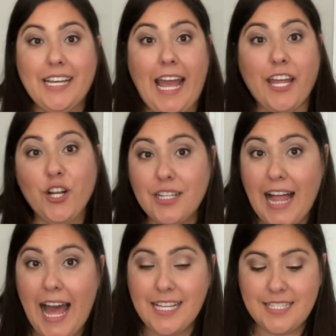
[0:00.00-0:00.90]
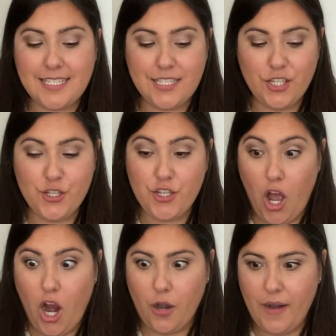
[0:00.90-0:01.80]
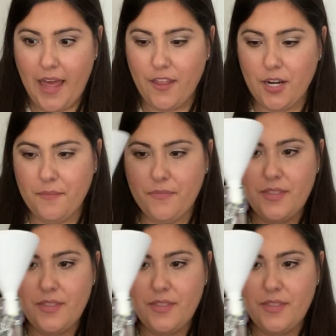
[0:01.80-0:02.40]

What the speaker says: can get your jar rather.